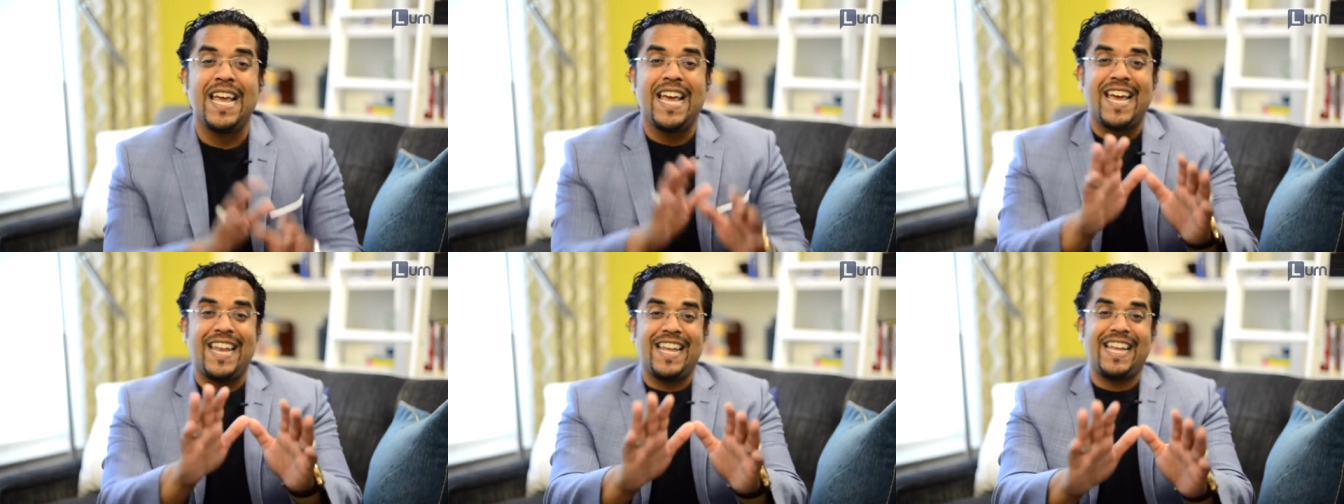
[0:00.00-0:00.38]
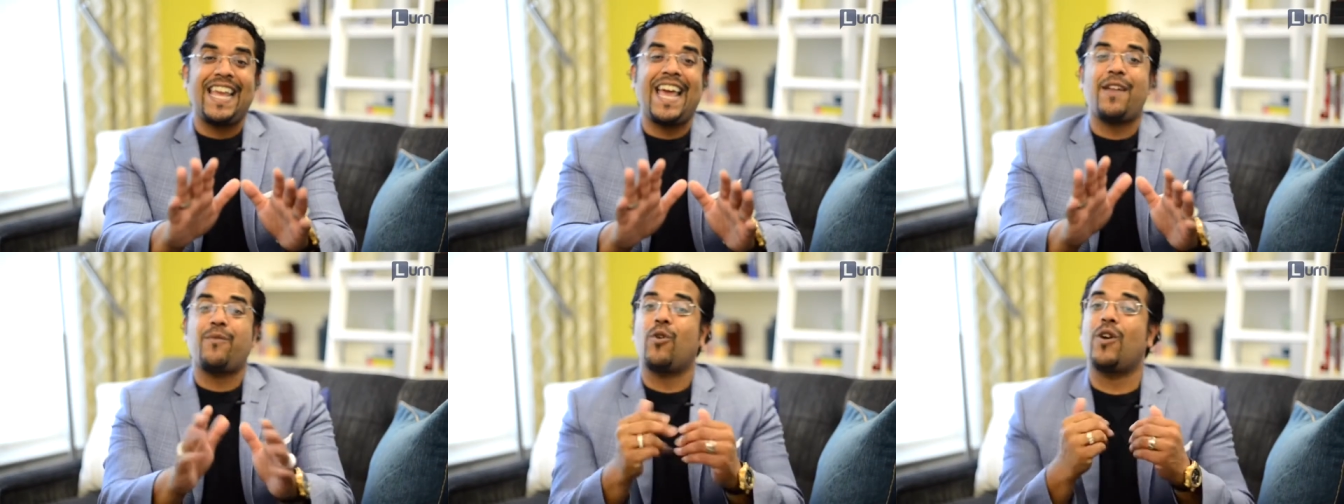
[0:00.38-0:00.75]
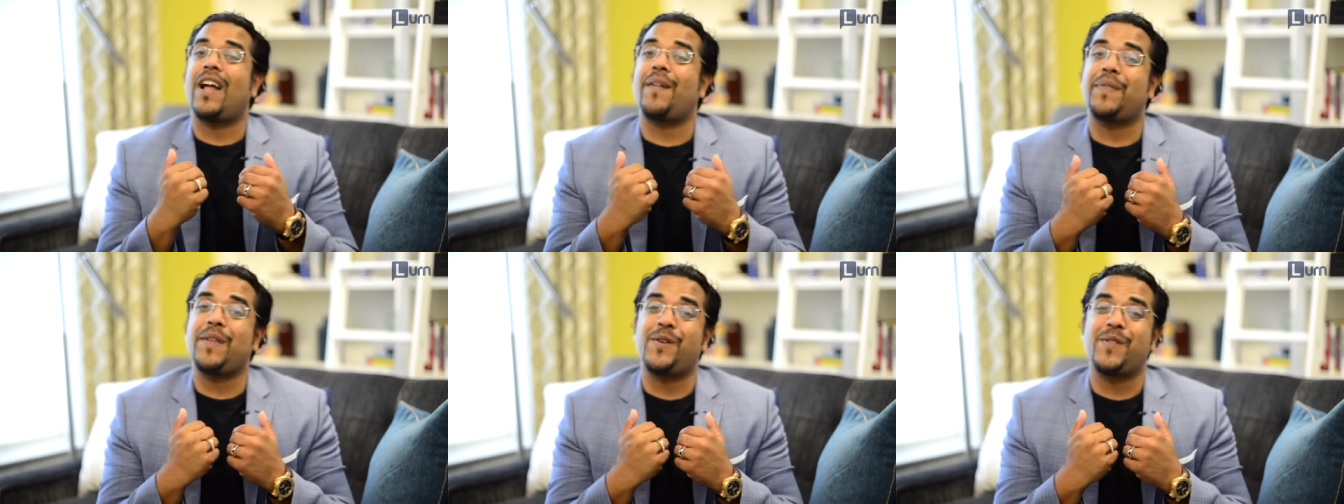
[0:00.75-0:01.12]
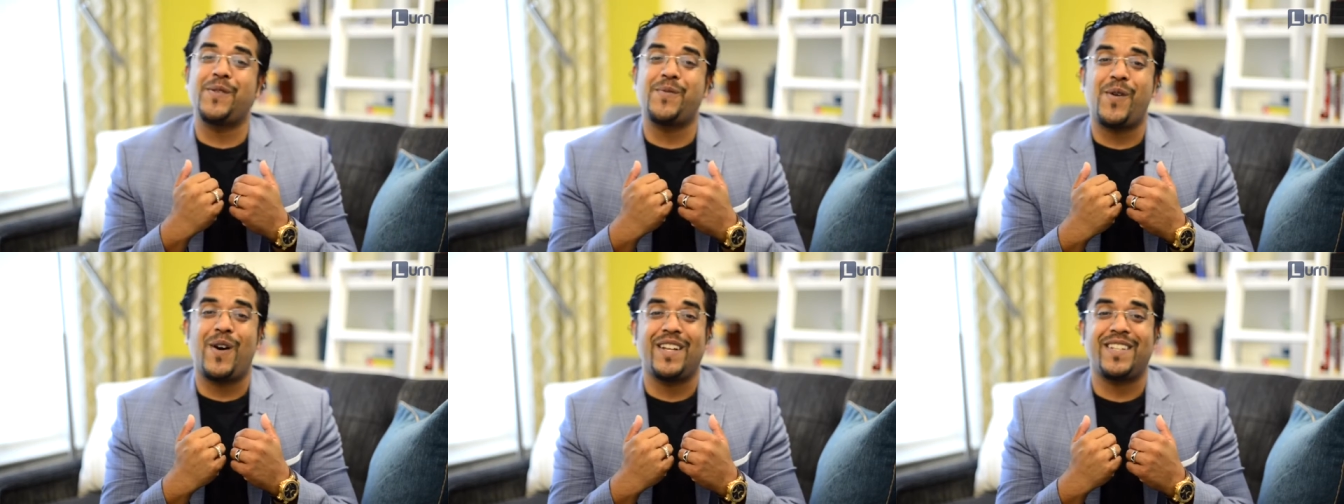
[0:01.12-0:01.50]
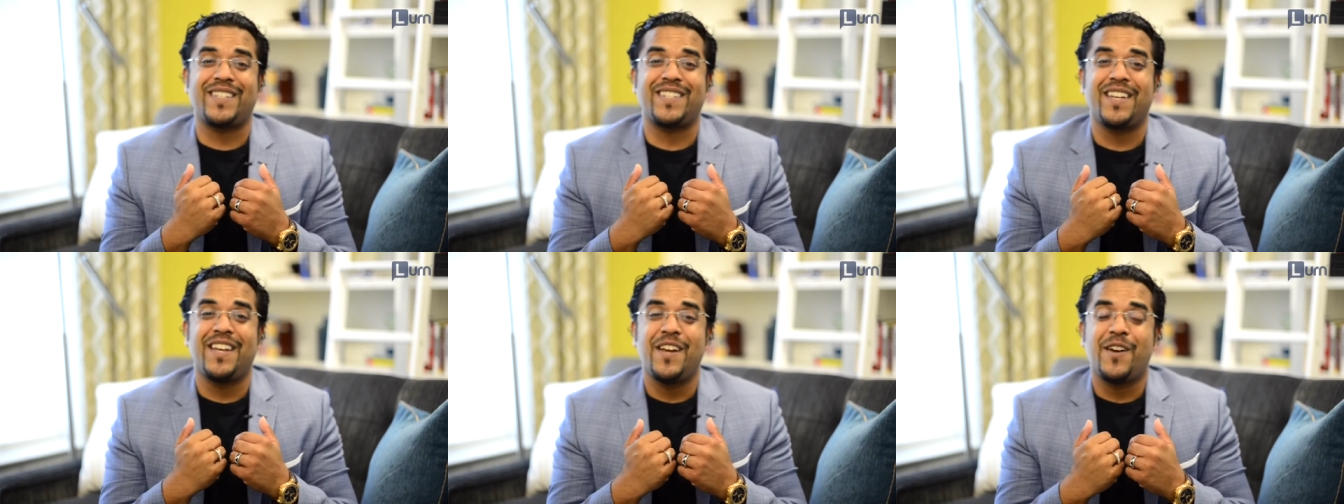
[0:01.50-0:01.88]
And again, we're not the only
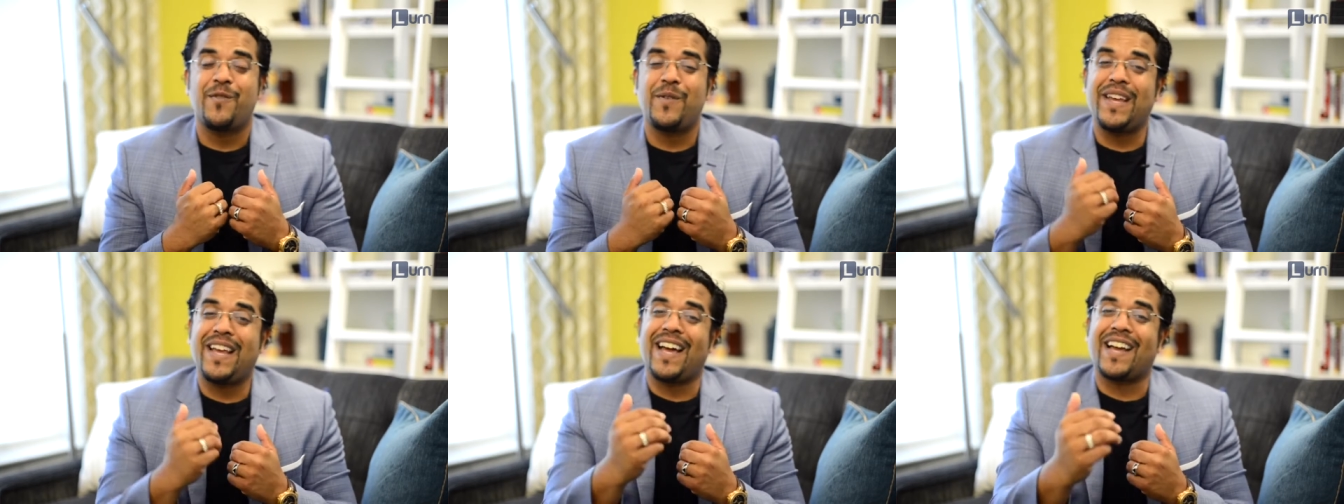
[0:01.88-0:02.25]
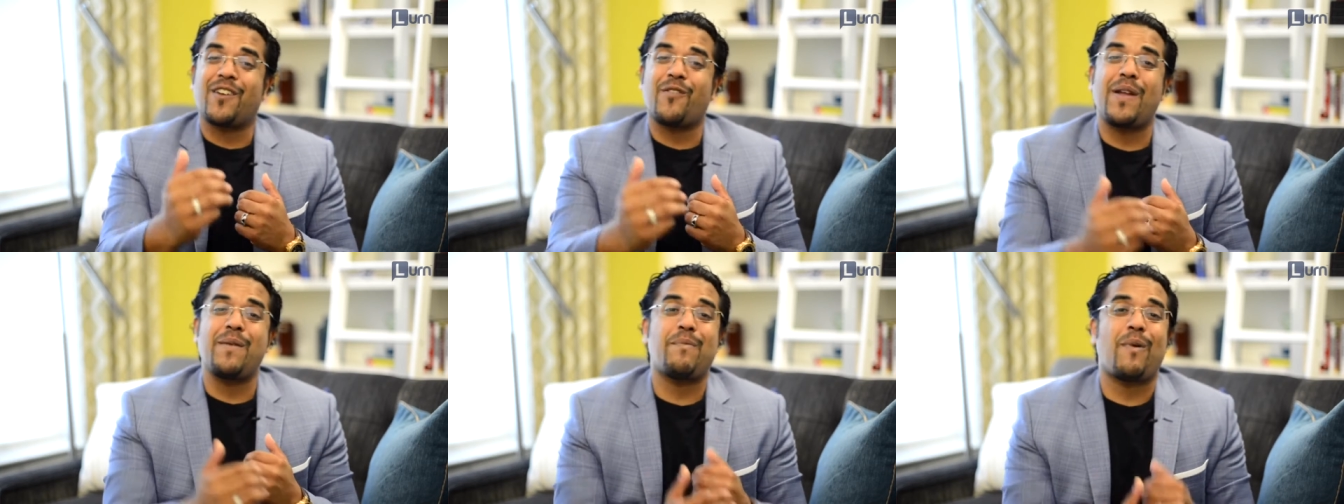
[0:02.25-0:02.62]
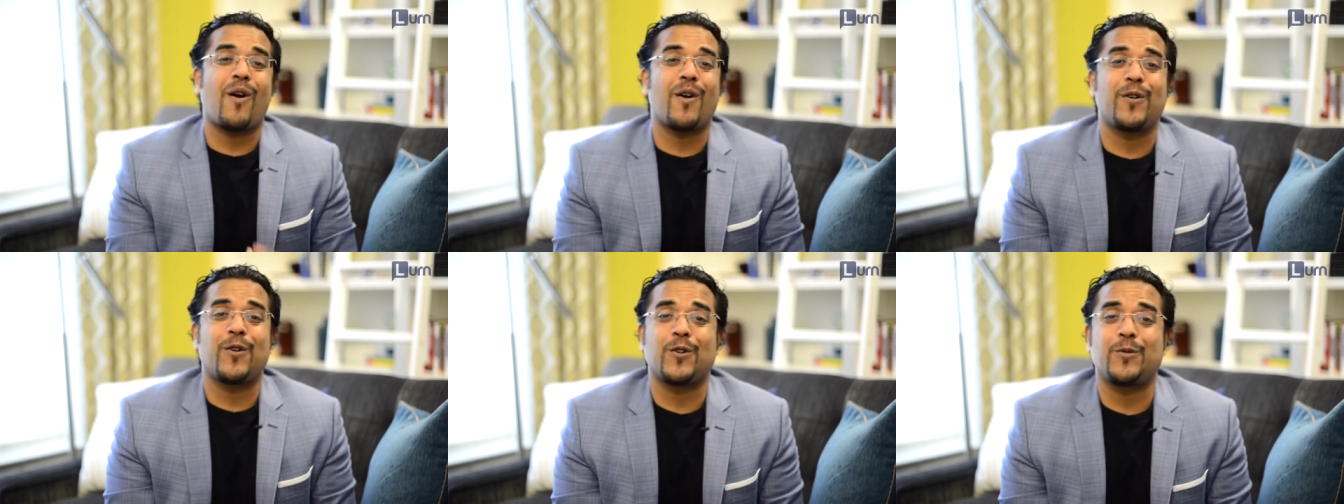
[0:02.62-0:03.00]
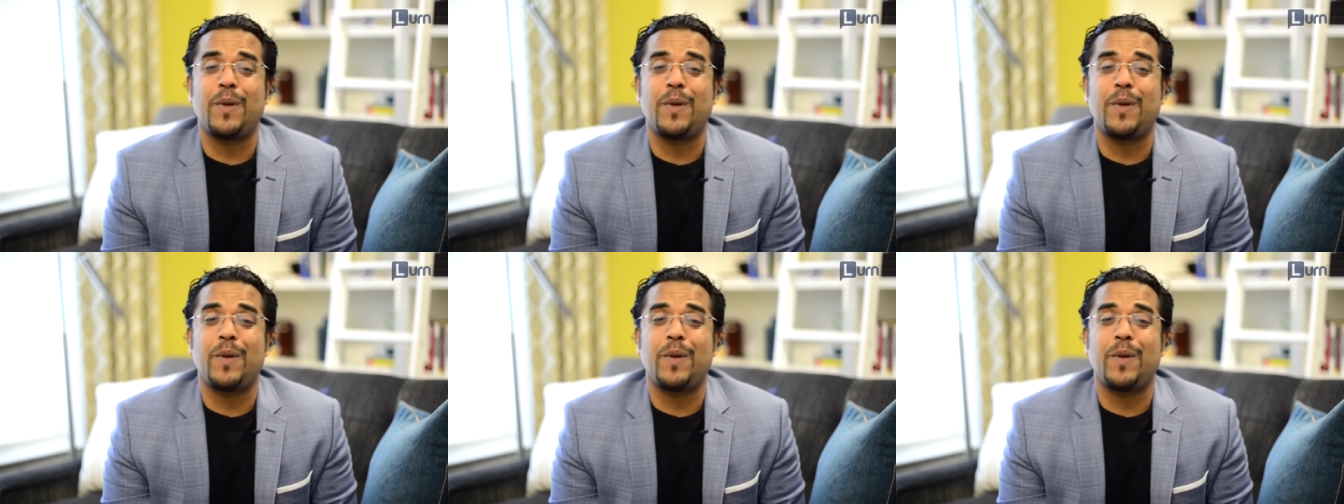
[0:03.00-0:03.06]
ones. We got great partners,